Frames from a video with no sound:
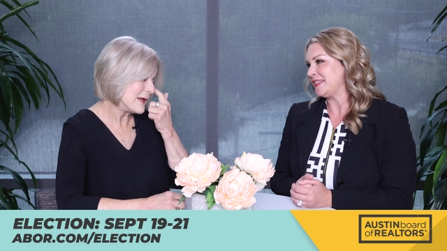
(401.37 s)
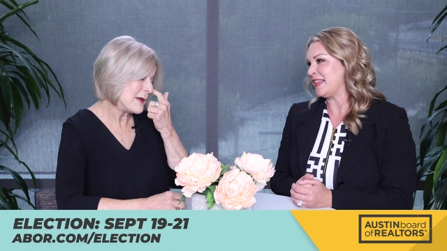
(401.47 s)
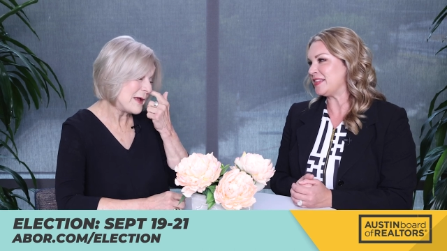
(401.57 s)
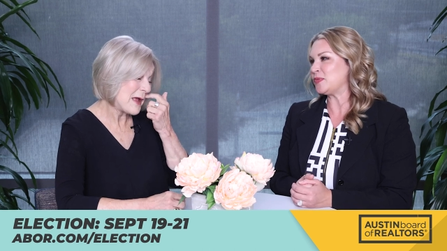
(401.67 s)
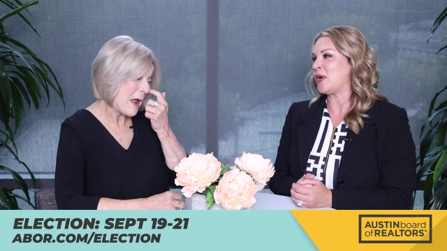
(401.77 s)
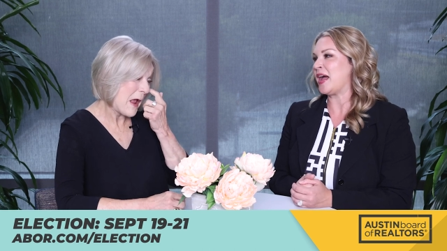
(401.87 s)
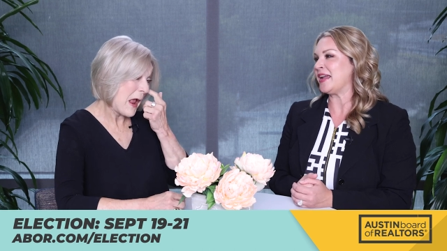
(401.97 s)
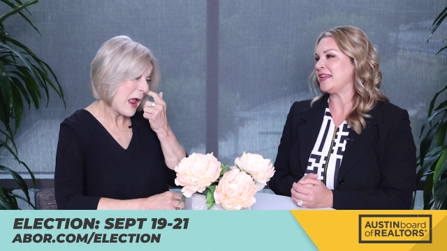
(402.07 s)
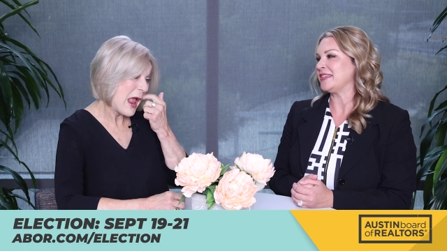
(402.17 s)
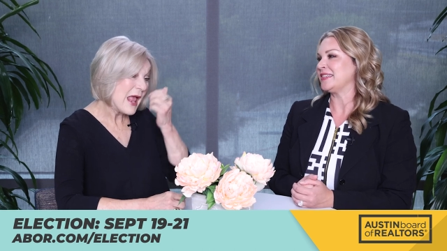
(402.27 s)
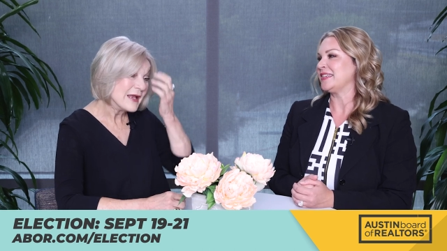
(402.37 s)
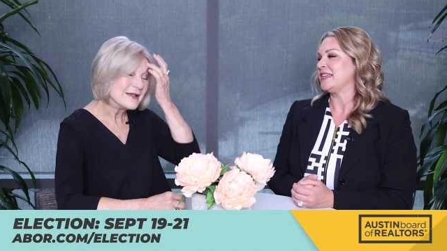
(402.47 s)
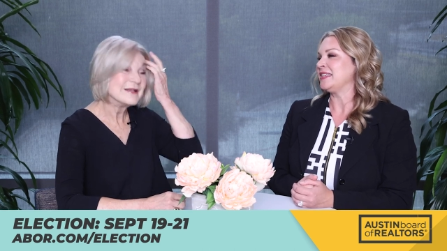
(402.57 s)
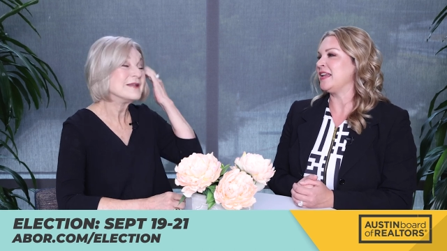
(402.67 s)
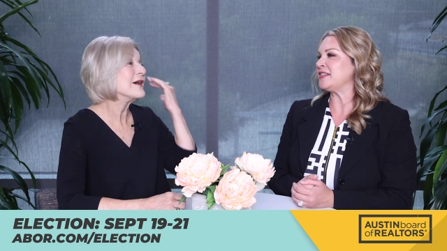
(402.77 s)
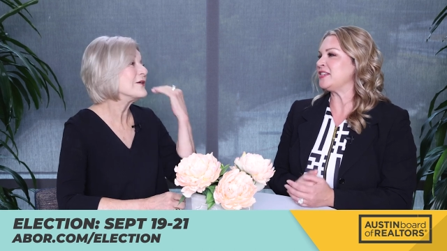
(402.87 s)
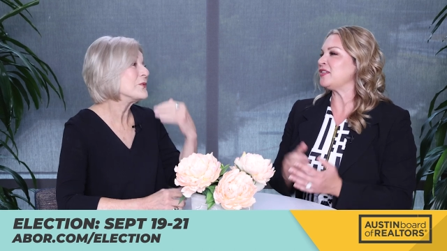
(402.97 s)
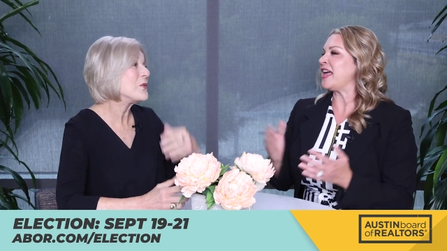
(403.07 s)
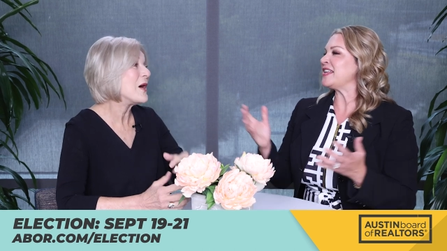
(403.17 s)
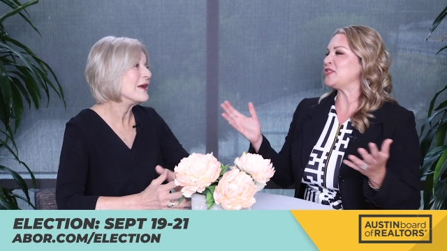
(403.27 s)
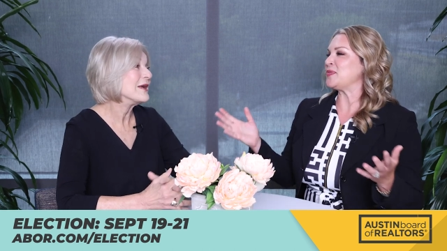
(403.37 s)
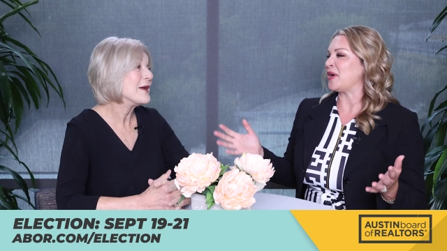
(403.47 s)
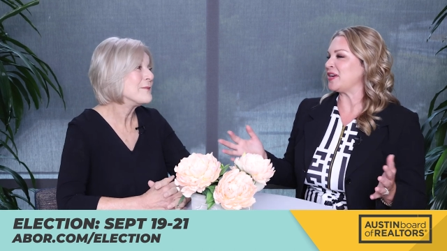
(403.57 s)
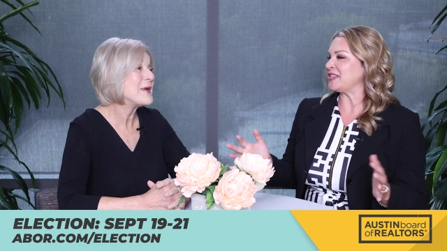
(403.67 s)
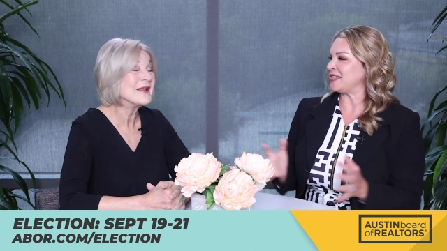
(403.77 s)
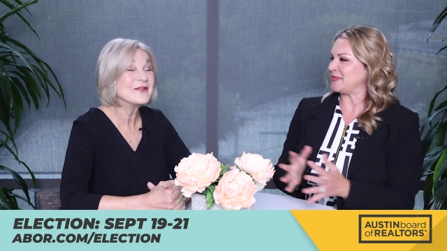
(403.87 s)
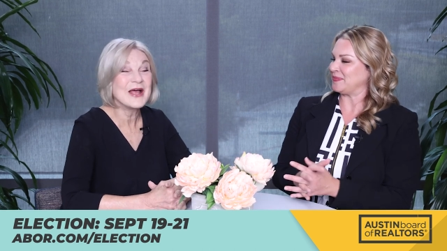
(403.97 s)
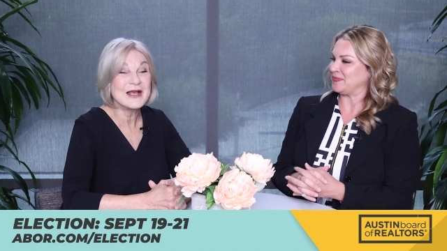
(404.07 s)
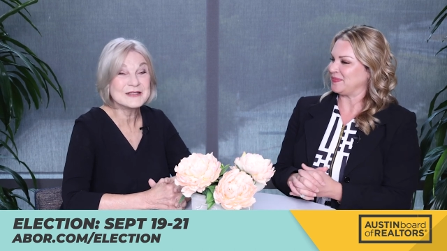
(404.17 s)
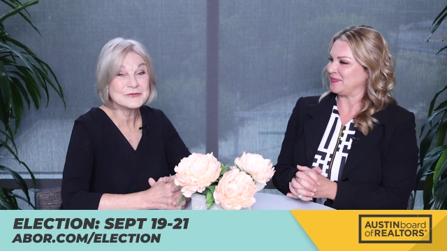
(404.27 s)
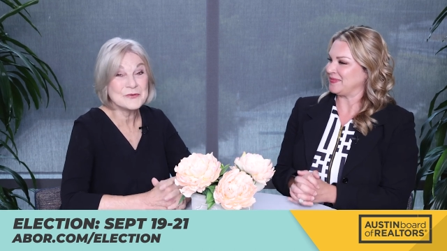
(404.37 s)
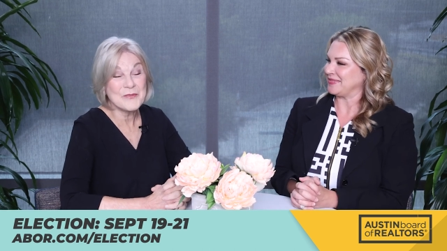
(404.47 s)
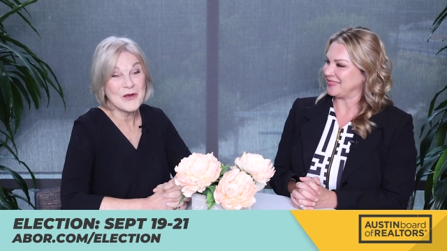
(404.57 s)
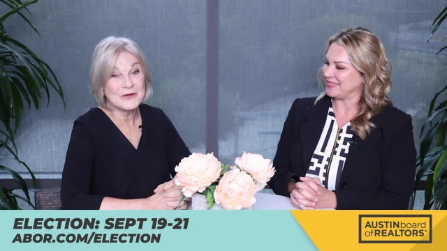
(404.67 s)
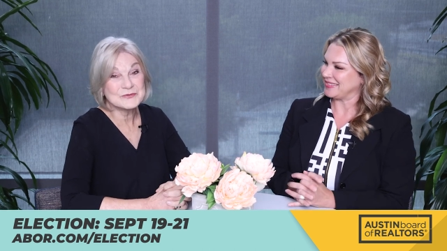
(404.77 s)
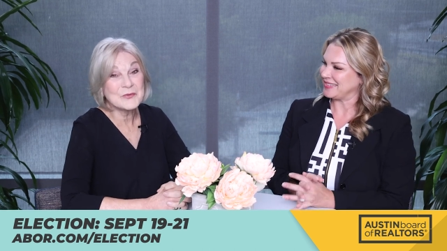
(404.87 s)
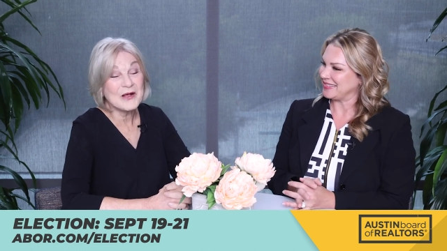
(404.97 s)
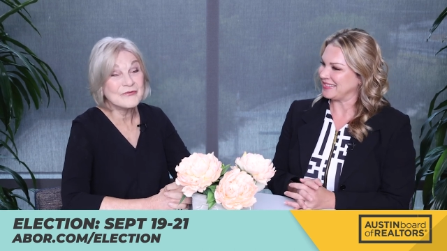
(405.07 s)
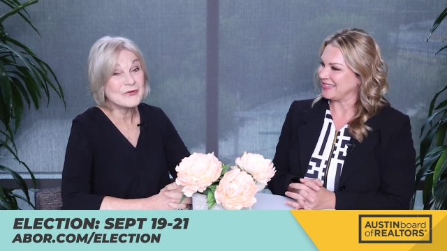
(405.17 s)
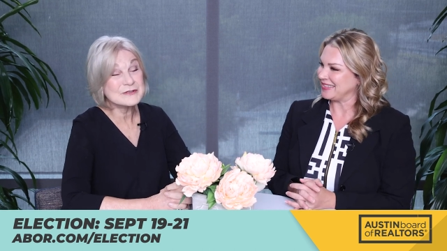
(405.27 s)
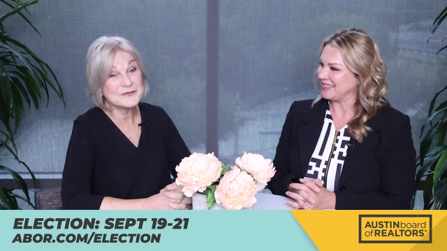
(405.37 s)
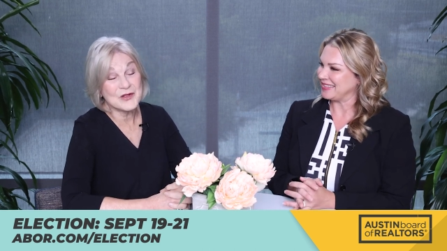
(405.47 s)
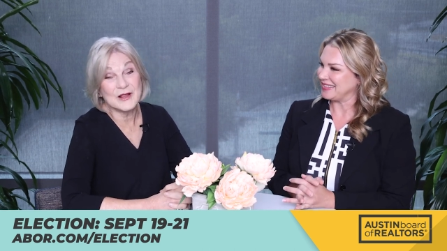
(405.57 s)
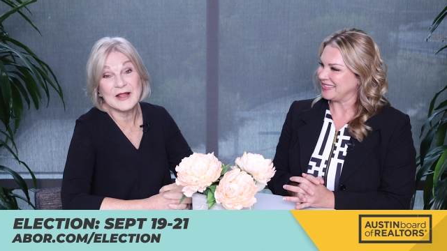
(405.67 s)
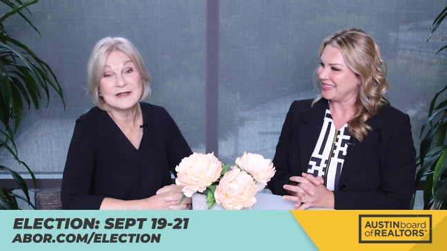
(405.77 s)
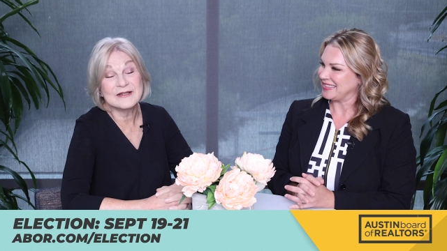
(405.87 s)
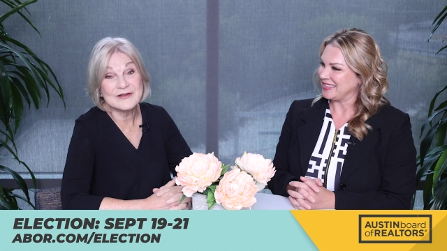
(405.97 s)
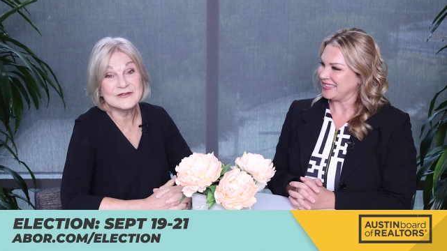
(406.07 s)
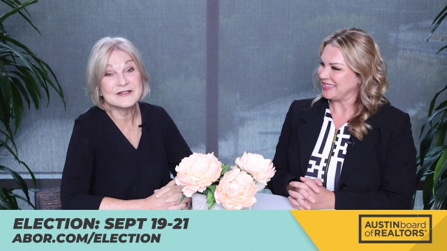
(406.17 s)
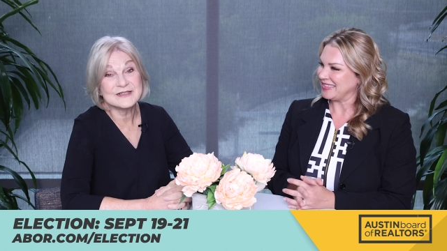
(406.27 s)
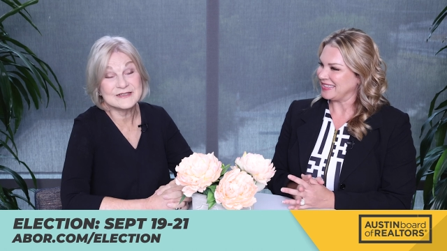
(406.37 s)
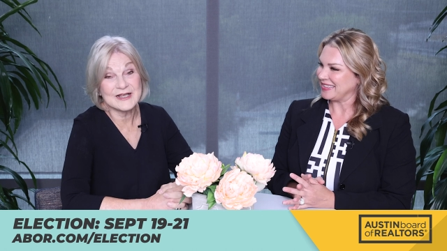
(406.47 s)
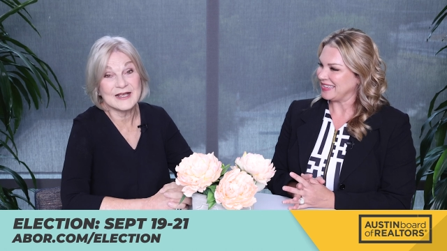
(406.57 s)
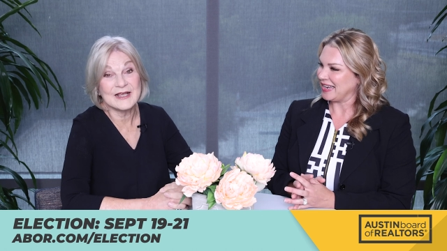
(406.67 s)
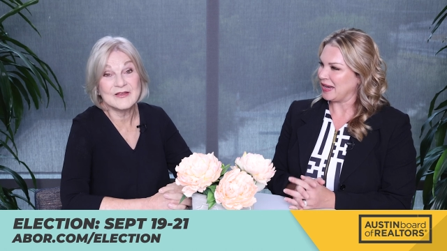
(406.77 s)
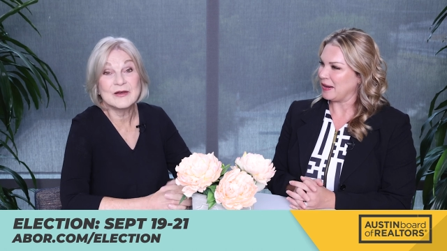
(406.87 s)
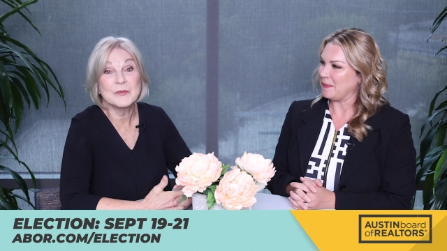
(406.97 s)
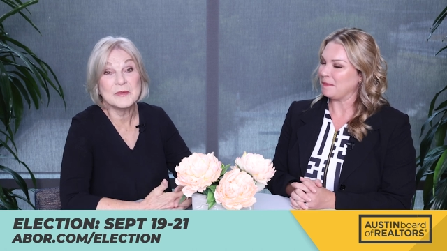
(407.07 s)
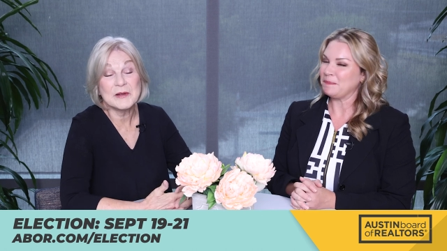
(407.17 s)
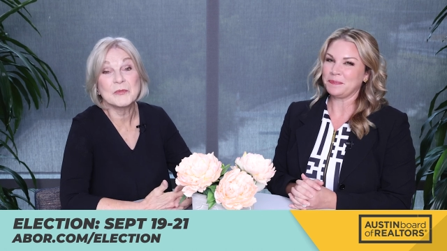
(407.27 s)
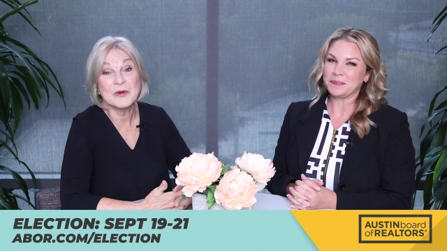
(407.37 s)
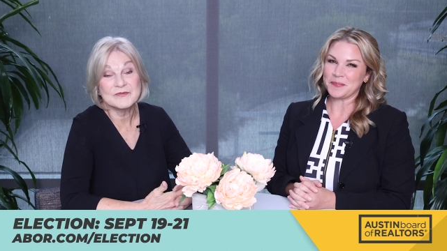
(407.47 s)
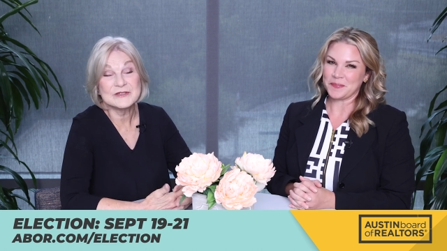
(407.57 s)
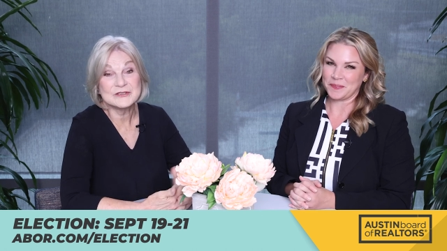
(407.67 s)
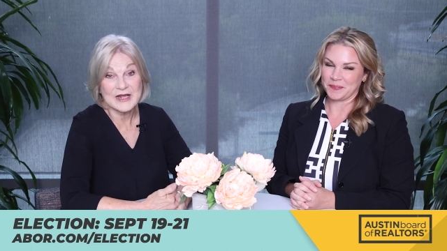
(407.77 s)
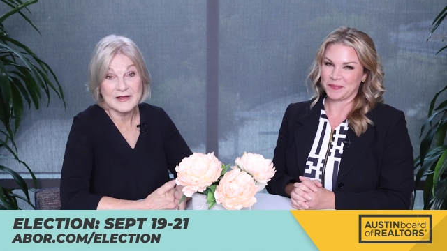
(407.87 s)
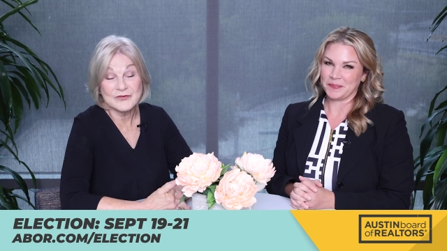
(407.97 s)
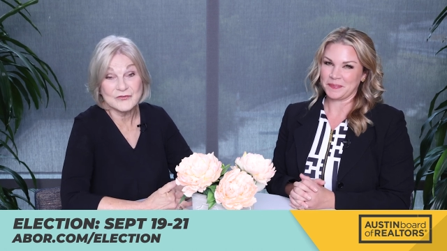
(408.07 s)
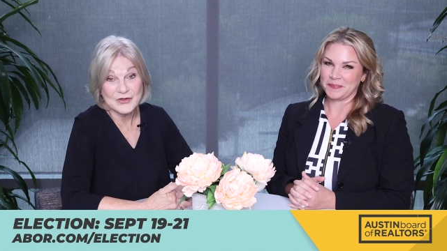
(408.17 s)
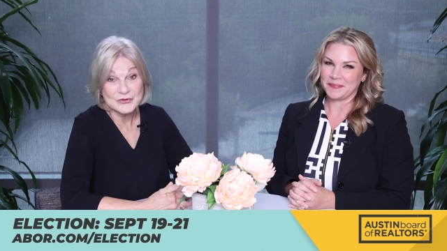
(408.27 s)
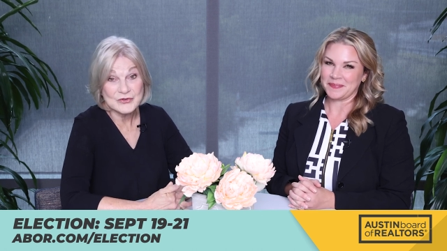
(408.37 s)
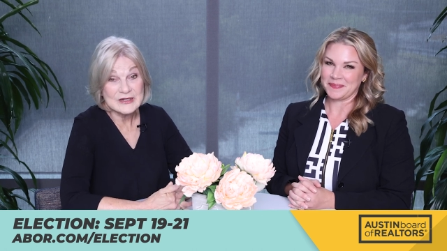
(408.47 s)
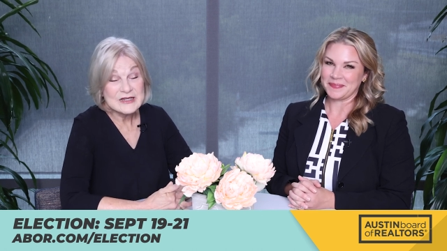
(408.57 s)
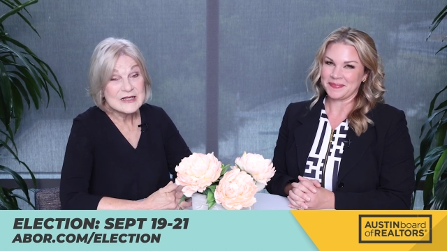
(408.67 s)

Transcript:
Speaker 1: Tell us why.
Speaker 2: Give us your last remarks. My last remarks. Well, first of all, I'd like to say that it would be a privilege to have your vote,